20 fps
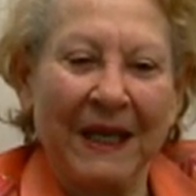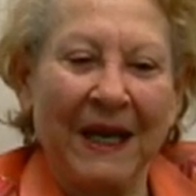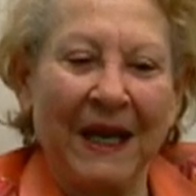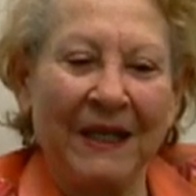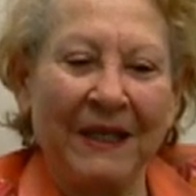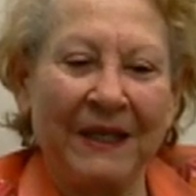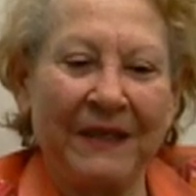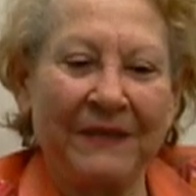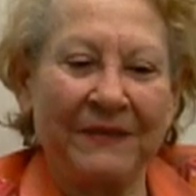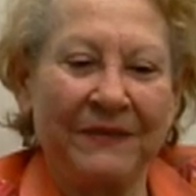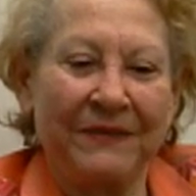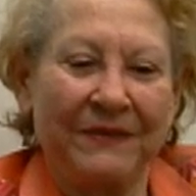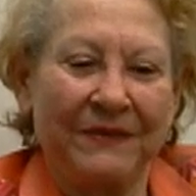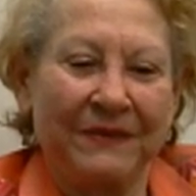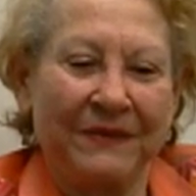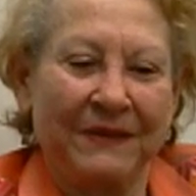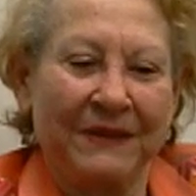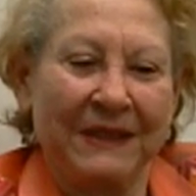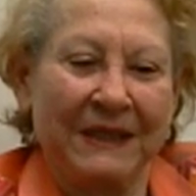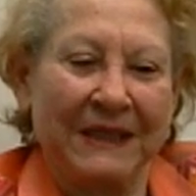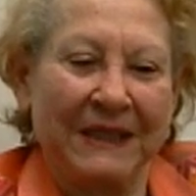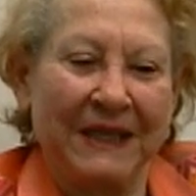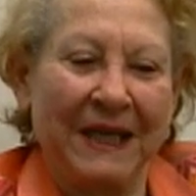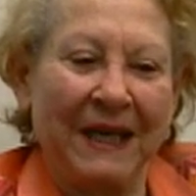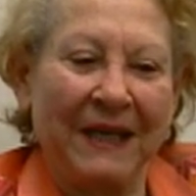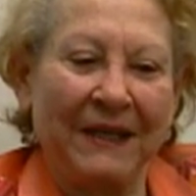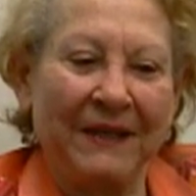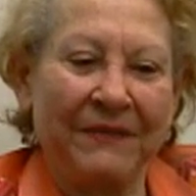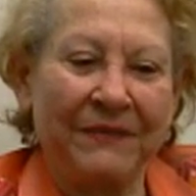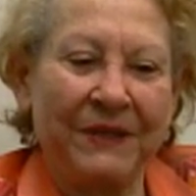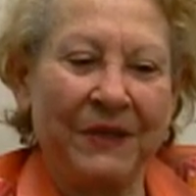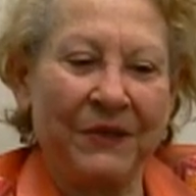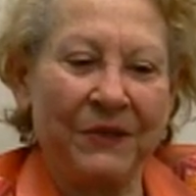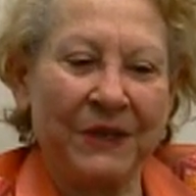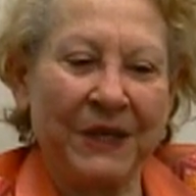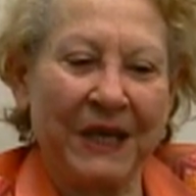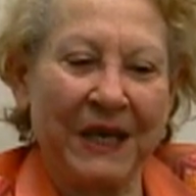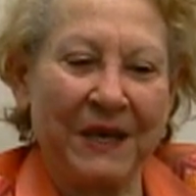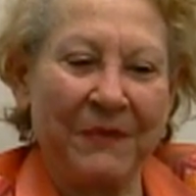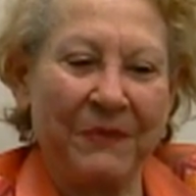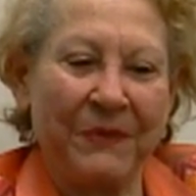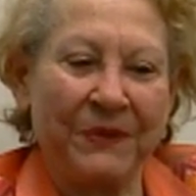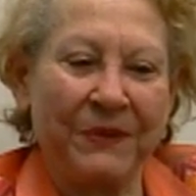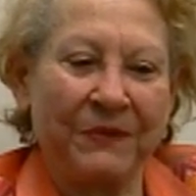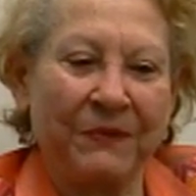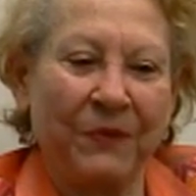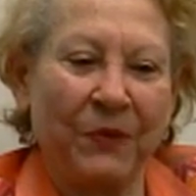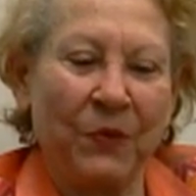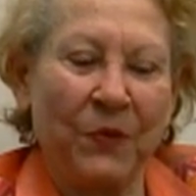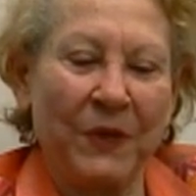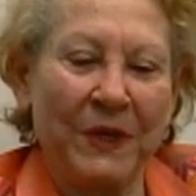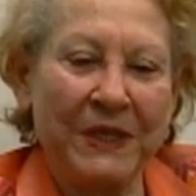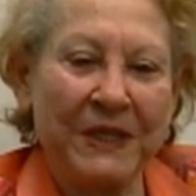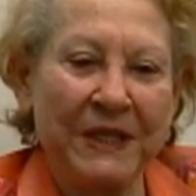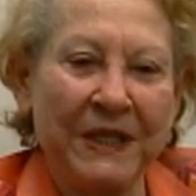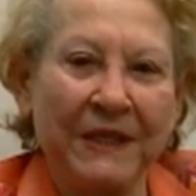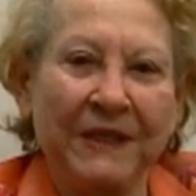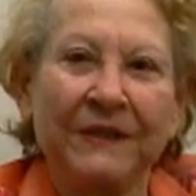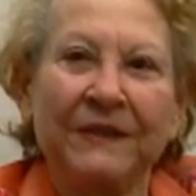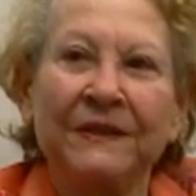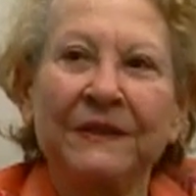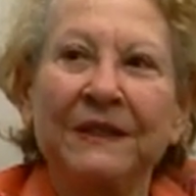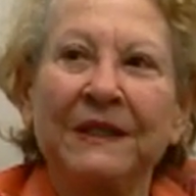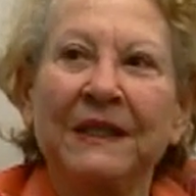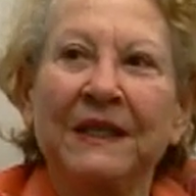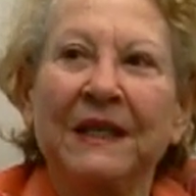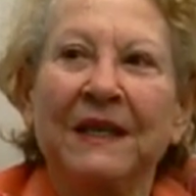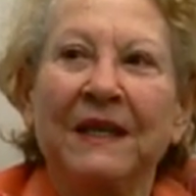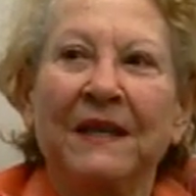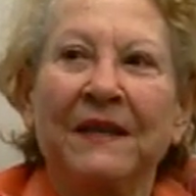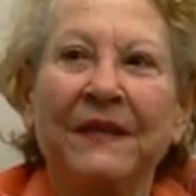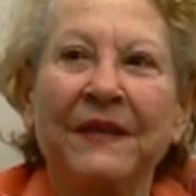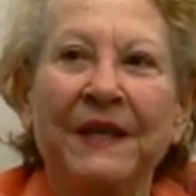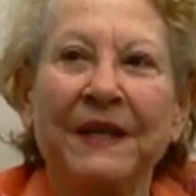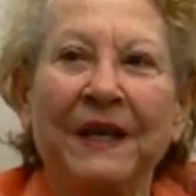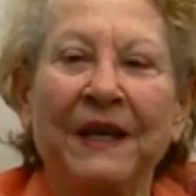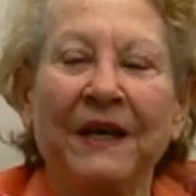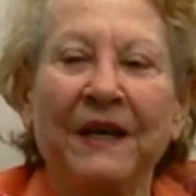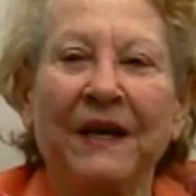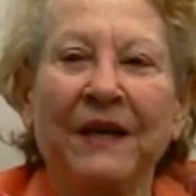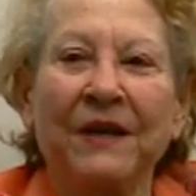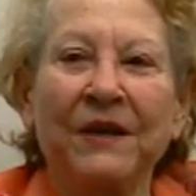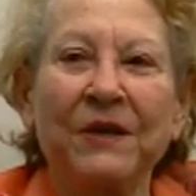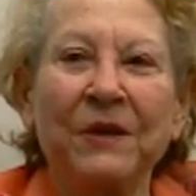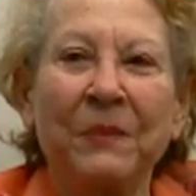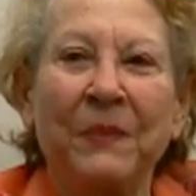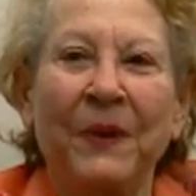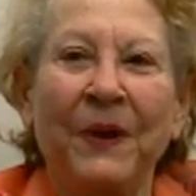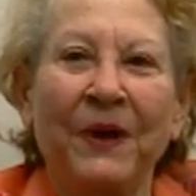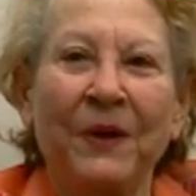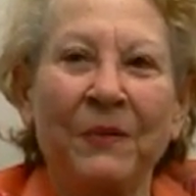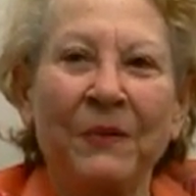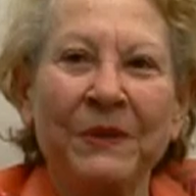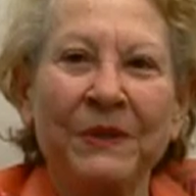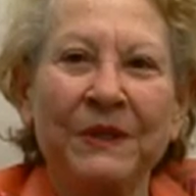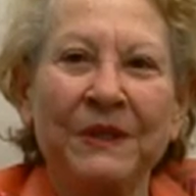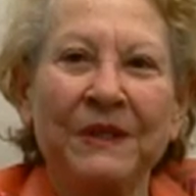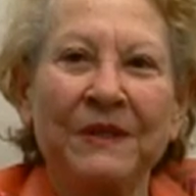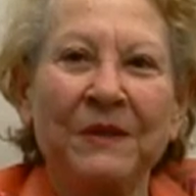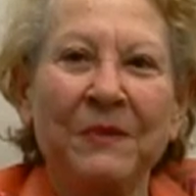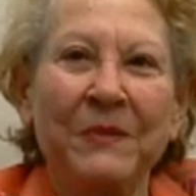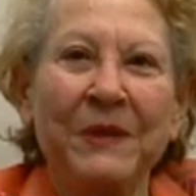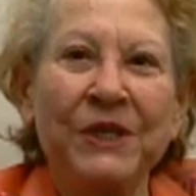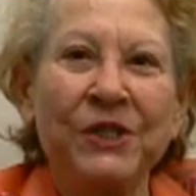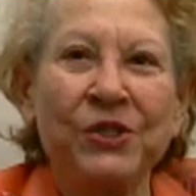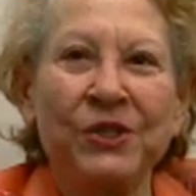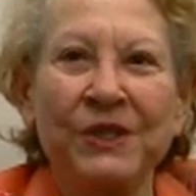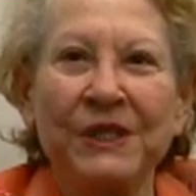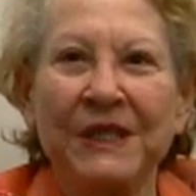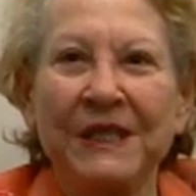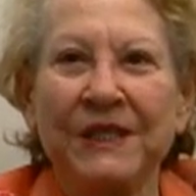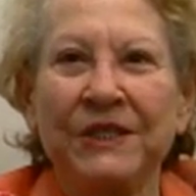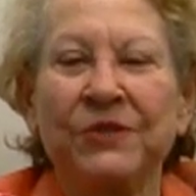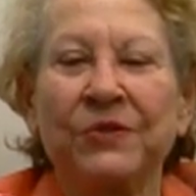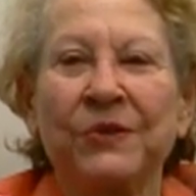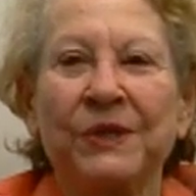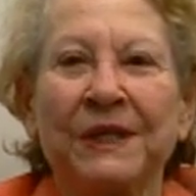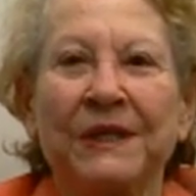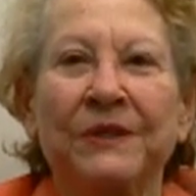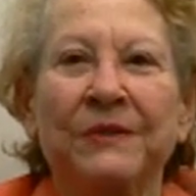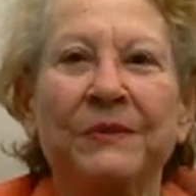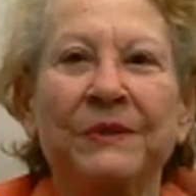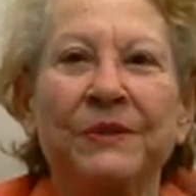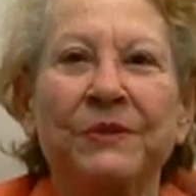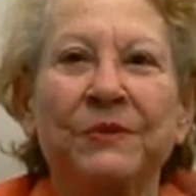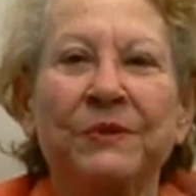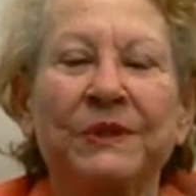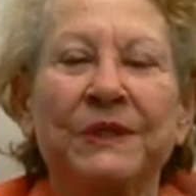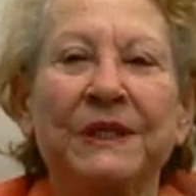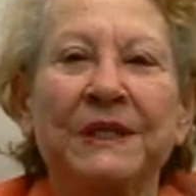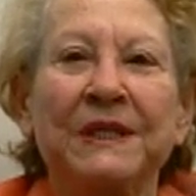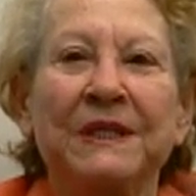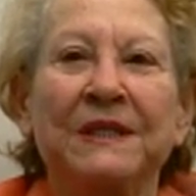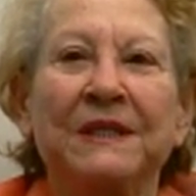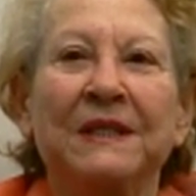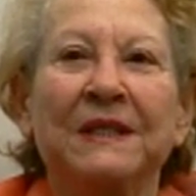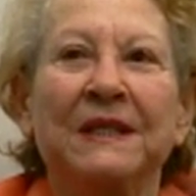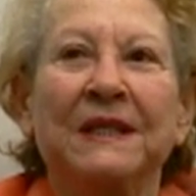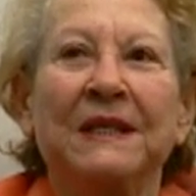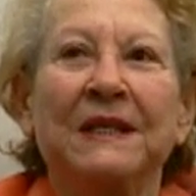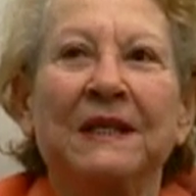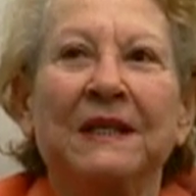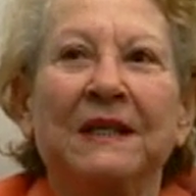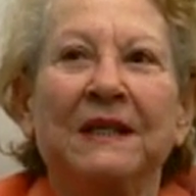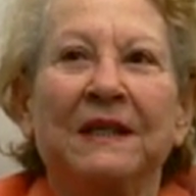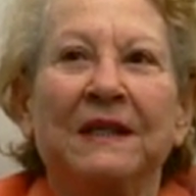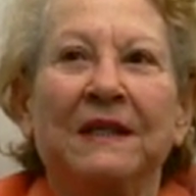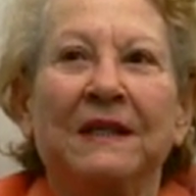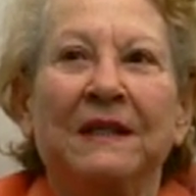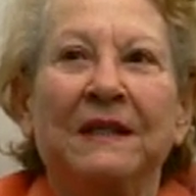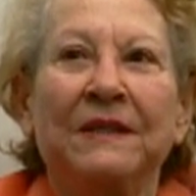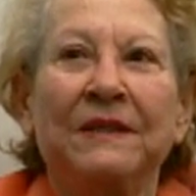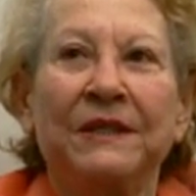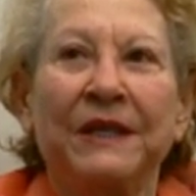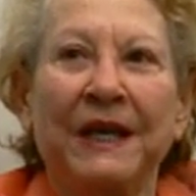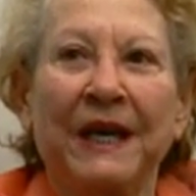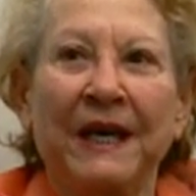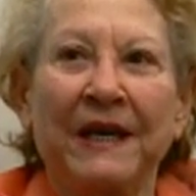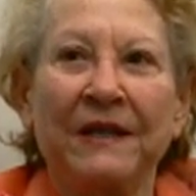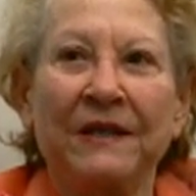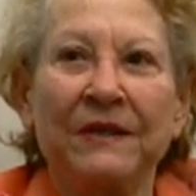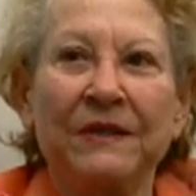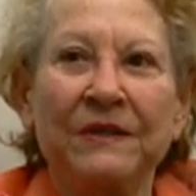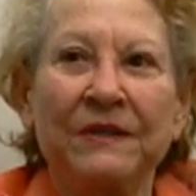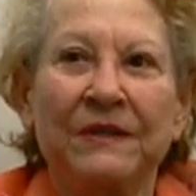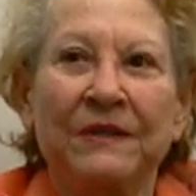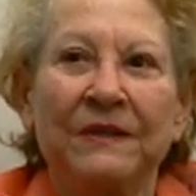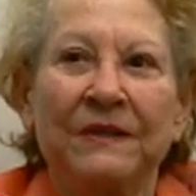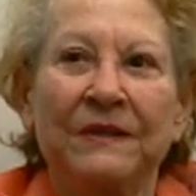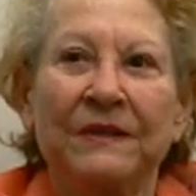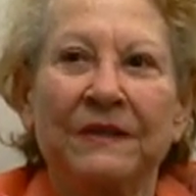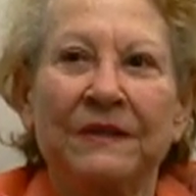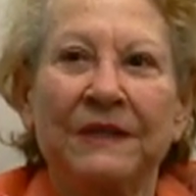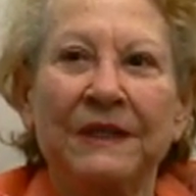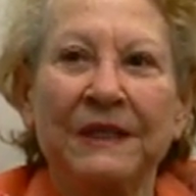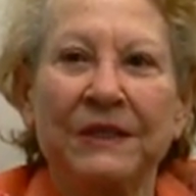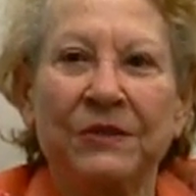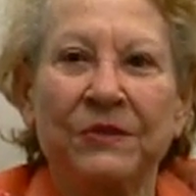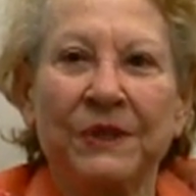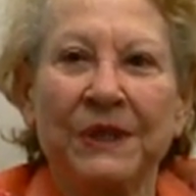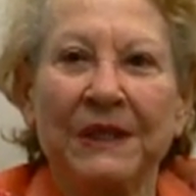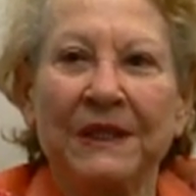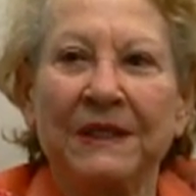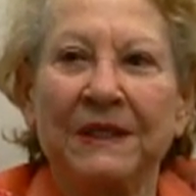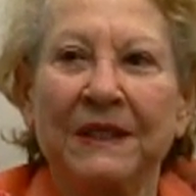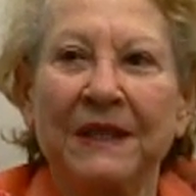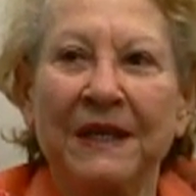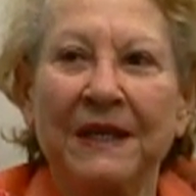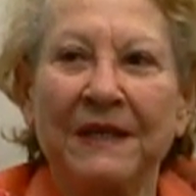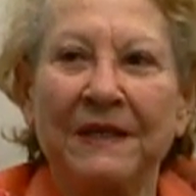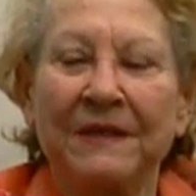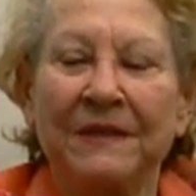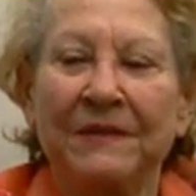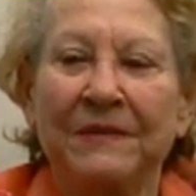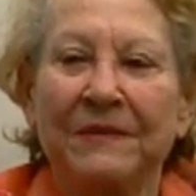what were your living arrangements? I lived on campus for 1 year. Then I got an apartment in the Mission District, which was the Italian district, and